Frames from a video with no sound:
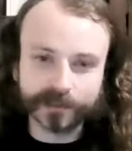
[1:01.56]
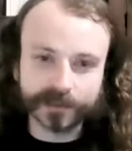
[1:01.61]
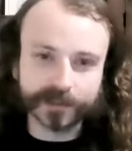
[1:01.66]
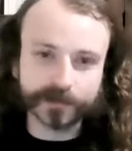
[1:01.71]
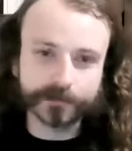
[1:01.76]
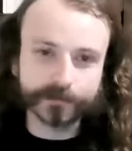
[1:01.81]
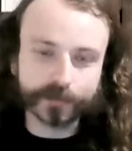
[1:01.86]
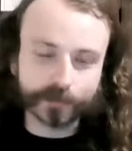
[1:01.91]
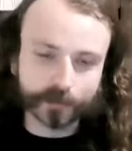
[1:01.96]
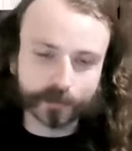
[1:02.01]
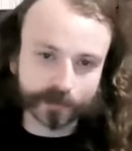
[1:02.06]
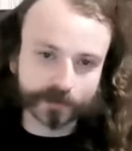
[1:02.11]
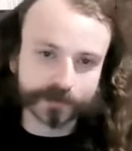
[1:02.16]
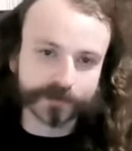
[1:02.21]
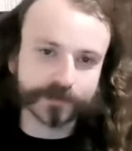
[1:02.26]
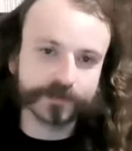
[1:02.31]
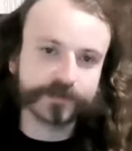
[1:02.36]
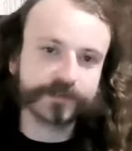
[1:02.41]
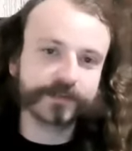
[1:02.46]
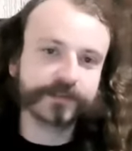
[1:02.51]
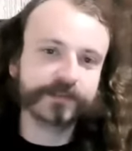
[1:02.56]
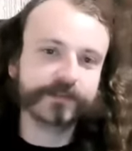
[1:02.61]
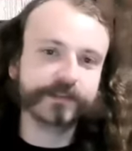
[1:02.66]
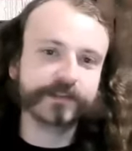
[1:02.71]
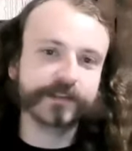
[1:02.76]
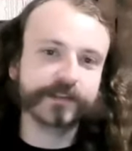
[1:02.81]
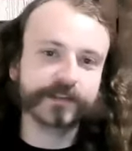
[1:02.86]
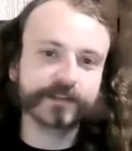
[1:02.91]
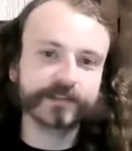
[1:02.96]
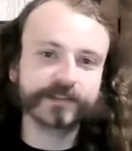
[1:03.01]
important
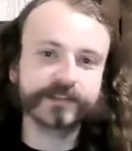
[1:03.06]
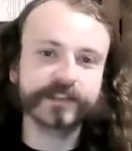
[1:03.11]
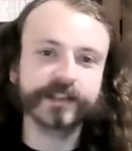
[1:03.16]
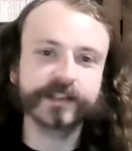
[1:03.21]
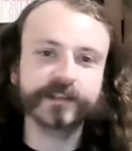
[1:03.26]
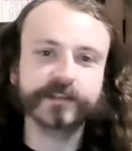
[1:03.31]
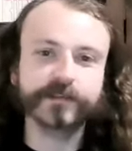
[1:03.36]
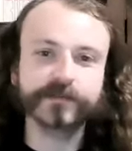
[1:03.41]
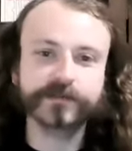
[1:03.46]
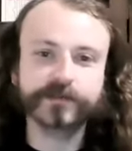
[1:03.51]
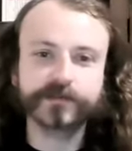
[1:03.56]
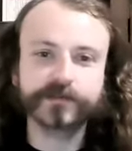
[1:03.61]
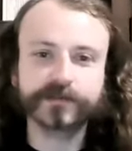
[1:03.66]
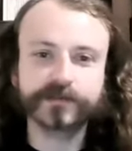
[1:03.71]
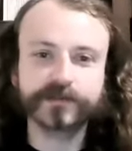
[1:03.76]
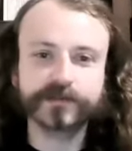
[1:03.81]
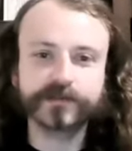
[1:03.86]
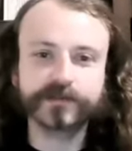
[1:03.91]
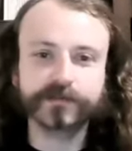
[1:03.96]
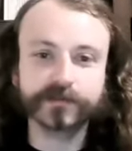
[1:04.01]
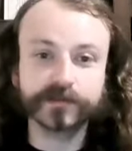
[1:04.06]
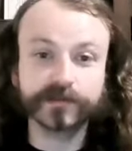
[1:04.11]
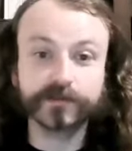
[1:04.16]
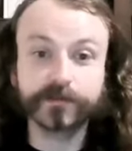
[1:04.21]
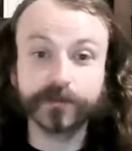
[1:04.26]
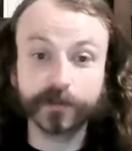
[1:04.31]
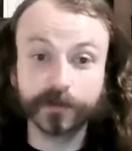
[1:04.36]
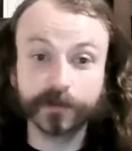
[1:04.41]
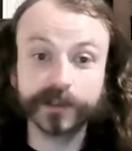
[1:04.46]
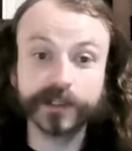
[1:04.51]
to understand, George
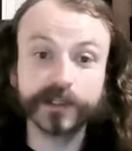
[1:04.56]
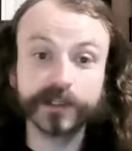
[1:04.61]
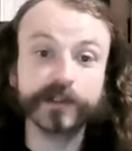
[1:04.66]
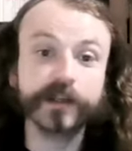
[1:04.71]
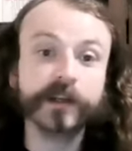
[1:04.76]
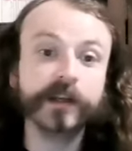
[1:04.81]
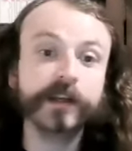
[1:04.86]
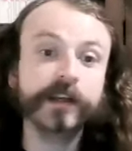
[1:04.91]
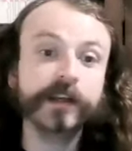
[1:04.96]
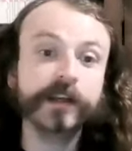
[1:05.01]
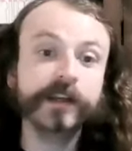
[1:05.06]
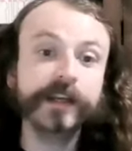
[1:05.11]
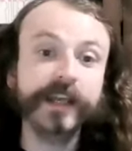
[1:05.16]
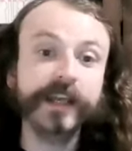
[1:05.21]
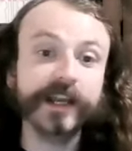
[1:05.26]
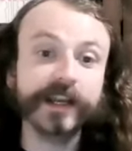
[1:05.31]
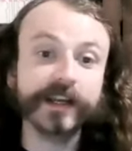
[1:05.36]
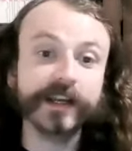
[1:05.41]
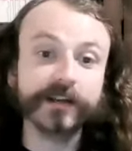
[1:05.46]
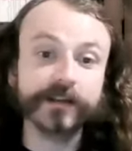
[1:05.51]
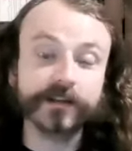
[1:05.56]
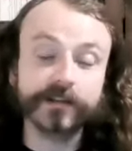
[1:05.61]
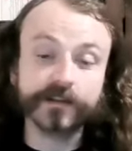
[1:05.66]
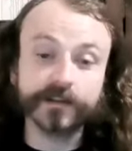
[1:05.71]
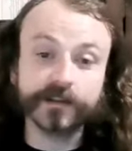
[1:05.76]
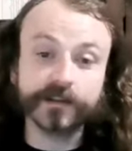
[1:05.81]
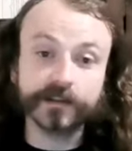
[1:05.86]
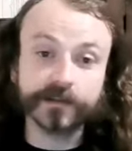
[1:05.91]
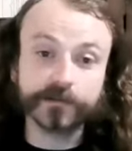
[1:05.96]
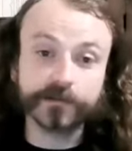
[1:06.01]
Floyd and
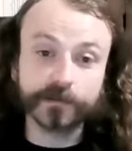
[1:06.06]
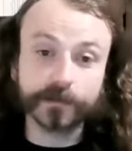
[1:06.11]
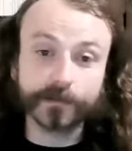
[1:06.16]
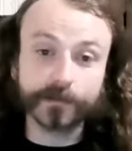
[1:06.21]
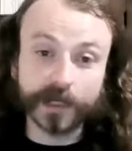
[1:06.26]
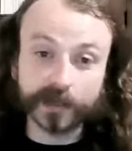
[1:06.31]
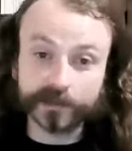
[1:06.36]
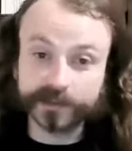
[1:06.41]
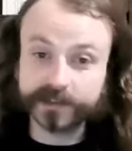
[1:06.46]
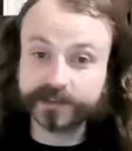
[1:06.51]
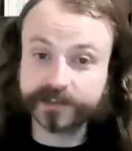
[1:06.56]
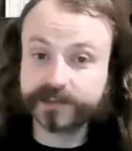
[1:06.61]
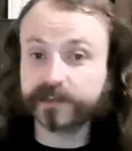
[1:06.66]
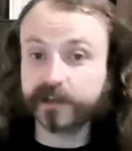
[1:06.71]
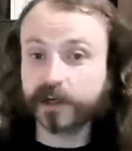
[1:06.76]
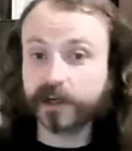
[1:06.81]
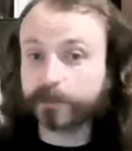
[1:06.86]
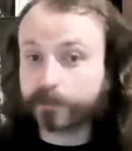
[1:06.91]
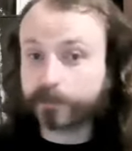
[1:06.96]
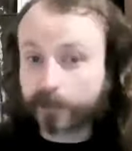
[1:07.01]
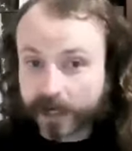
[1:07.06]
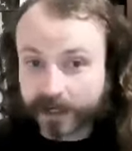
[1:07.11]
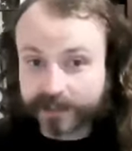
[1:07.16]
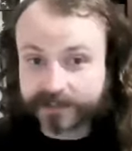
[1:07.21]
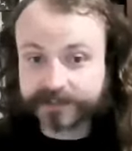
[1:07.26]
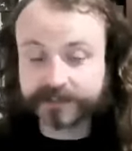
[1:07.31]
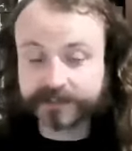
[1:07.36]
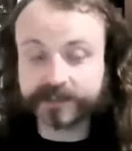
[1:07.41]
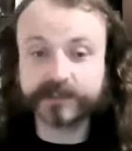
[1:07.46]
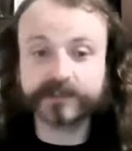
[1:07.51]
the rebellions and
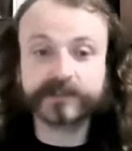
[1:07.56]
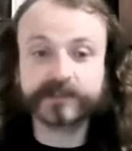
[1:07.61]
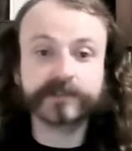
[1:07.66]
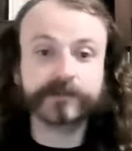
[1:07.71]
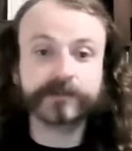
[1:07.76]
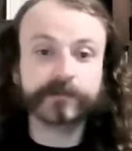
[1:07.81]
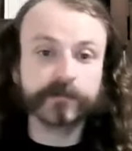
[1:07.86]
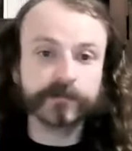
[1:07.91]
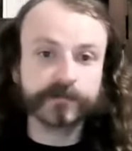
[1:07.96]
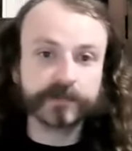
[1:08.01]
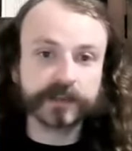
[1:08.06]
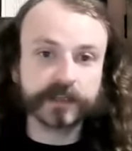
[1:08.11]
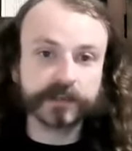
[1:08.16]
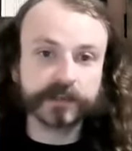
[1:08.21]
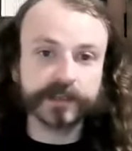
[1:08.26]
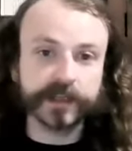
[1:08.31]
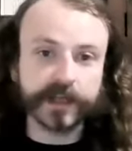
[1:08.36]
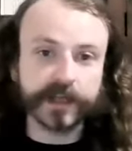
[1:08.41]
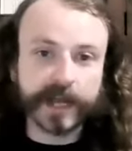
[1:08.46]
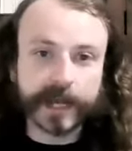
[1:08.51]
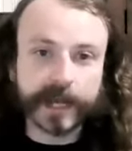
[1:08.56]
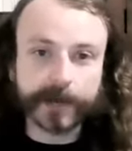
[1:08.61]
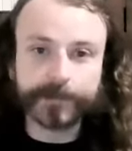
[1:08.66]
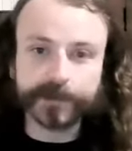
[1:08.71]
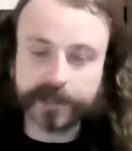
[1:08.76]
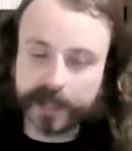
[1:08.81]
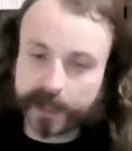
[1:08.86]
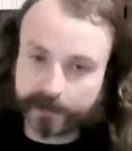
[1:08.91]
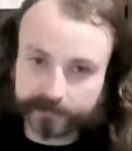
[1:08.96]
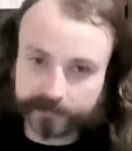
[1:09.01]
uprisings that
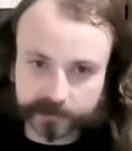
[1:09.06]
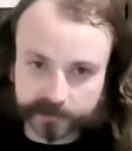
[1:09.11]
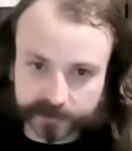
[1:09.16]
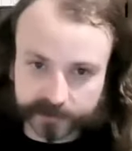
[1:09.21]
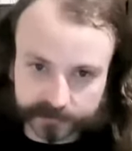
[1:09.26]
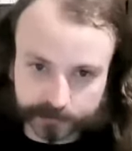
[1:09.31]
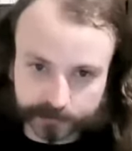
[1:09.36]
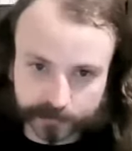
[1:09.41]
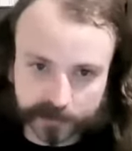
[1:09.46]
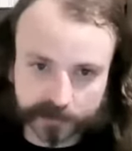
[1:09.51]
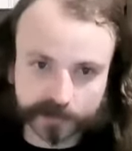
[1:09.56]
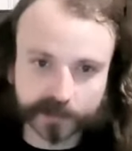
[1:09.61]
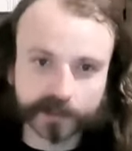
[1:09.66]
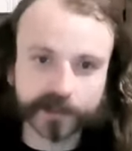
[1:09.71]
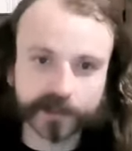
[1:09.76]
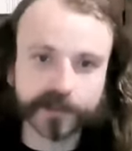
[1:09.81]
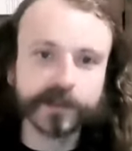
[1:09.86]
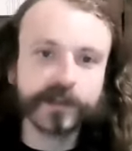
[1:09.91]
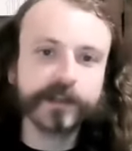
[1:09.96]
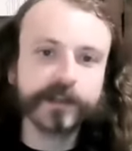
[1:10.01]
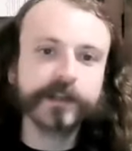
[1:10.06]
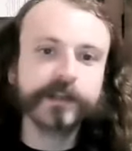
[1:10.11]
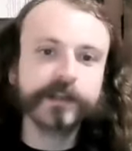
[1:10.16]
happened after his murder.